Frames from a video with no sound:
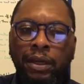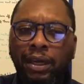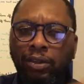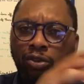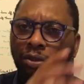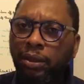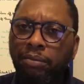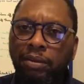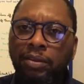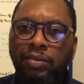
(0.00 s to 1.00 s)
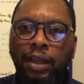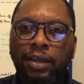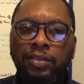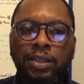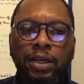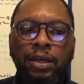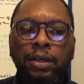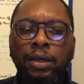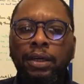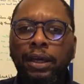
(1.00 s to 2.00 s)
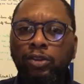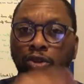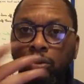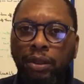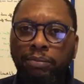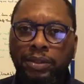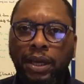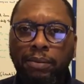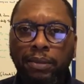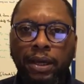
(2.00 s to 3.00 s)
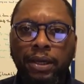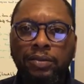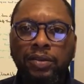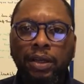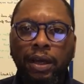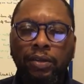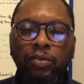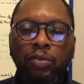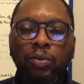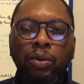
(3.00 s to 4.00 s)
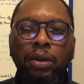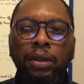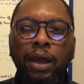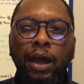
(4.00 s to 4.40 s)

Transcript: He had shown them things in Isaiah, he had shown them timelines and so on.